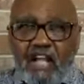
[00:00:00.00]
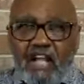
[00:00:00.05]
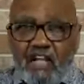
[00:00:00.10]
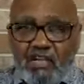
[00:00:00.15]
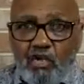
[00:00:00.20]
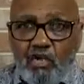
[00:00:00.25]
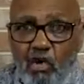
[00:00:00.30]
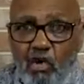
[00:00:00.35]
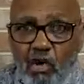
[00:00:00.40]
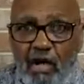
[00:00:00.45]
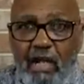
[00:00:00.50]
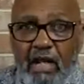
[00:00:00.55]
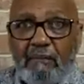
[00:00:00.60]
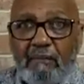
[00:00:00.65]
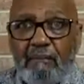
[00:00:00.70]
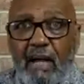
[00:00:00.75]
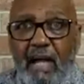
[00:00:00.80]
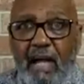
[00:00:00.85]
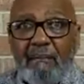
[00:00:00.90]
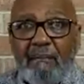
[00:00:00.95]
In your
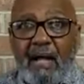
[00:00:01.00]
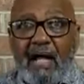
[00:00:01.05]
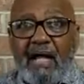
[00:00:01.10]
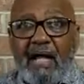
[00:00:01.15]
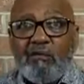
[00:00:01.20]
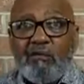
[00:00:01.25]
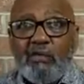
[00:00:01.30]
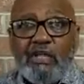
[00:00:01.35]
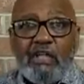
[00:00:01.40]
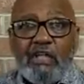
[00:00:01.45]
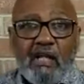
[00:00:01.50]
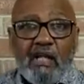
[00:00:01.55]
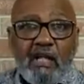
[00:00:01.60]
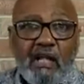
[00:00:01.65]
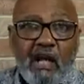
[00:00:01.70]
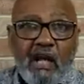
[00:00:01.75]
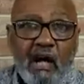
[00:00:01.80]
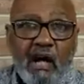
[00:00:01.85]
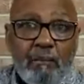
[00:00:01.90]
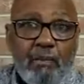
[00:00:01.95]
in my mind, we
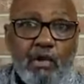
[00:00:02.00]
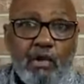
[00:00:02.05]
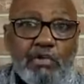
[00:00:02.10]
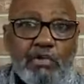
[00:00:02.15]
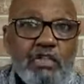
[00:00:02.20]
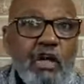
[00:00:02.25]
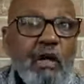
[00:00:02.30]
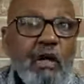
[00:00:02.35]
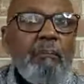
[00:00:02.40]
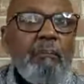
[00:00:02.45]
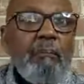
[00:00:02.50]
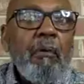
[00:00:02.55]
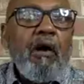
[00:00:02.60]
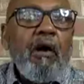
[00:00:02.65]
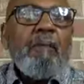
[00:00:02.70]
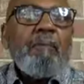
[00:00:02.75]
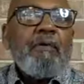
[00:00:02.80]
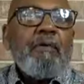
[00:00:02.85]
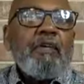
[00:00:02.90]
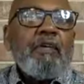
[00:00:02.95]
approach a
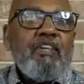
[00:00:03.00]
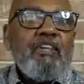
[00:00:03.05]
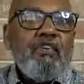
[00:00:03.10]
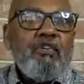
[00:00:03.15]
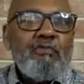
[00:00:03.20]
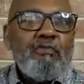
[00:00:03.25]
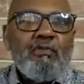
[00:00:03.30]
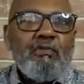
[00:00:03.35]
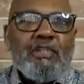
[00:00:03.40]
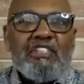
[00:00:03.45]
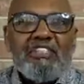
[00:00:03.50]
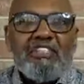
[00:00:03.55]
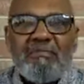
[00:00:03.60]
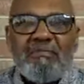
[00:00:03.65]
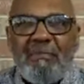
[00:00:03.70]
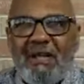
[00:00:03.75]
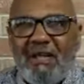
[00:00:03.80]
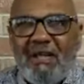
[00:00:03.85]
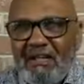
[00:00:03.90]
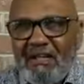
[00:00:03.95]
barbecue and we
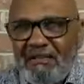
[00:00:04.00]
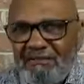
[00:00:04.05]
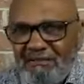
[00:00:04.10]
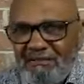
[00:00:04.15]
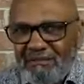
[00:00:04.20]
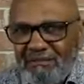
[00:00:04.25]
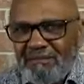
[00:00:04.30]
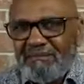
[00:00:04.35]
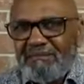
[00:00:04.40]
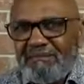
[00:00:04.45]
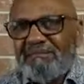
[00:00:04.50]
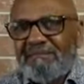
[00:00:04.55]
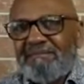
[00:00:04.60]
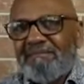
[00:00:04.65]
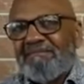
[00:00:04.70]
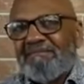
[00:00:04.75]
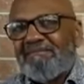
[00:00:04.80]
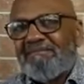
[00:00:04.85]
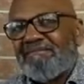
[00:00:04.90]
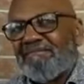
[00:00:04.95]
smell it.
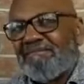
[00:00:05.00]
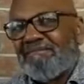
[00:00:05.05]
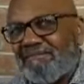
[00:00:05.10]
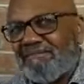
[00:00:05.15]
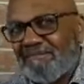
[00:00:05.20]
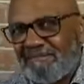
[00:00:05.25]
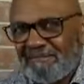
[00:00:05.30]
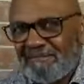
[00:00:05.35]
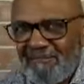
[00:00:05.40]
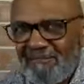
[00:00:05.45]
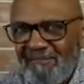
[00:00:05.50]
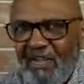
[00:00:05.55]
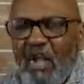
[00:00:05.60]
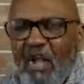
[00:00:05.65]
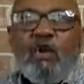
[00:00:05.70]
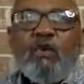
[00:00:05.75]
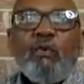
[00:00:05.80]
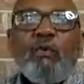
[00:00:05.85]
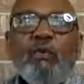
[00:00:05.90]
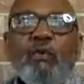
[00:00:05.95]
Mmm.
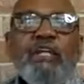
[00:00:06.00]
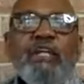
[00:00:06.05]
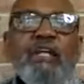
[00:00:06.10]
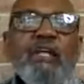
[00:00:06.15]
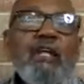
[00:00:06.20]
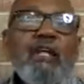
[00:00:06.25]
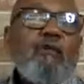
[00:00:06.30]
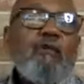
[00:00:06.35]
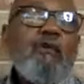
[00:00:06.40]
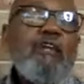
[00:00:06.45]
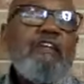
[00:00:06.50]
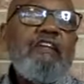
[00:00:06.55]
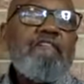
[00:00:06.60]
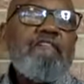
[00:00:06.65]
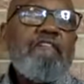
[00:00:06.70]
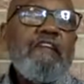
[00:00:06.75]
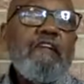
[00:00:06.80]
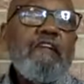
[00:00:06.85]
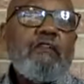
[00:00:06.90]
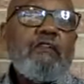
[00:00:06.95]
We we
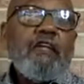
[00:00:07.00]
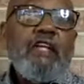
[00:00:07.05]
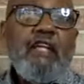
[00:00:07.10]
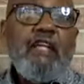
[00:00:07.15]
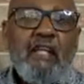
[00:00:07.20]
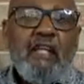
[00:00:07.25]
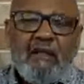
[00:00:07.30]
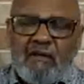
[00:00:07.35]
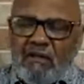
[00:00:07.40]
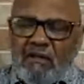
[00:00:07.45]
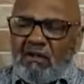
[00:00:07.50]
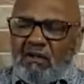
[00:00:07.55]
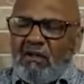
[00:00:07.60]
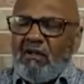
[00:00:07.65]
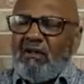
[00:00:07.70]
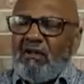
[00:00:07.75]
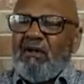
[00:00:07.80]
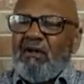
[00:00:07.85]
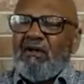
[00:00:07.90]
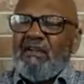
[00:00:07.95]
feel the heat.
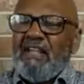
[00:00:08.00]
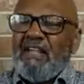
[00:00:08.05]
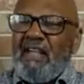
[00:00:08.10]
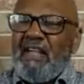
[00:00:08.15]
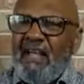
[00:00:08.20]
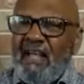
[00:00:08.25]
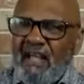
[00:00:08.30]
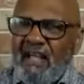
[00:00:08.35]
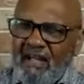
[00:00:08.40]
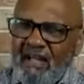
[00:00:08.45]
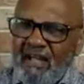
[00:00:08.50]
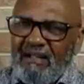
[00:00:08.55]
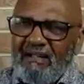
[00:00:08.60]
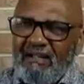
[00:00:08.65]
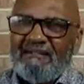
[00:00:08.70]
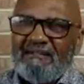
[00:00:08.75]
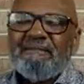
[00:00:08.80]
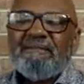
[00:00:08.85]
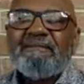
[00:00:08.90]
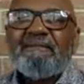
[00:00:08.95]
Oh yeah.
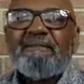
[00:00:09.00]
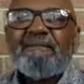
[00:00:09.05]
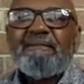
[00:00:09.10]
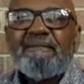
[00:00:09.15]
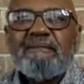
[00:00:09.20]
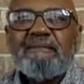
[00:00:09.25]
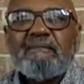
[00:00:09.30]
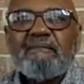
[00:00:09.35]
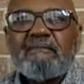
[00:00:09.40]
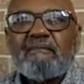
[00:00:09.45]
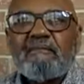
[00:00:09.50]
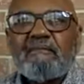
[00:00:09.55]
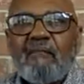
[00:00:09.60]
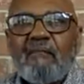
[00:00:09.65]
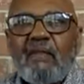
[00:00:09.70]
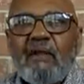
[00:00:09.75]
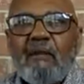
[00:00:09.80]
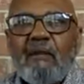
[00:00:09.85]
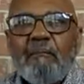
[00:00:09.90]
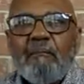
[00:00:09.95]

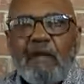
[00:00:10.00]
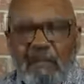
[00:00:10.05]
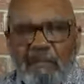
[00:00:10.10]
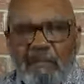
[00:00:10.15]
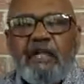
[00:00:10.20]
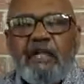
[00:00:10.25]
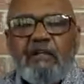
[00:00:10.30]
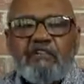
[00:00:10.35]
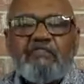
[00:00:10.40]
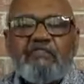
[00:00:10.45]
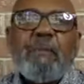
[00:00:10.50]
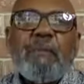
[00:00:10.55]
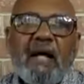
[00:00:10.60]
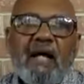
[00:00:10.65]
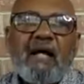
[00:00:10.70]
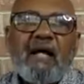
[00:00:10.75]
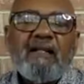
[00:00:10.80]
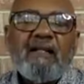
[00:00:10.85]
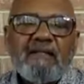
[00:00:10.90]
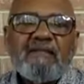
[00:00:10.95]
But in Peter's
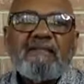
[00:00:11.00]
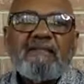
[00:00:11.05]
mind,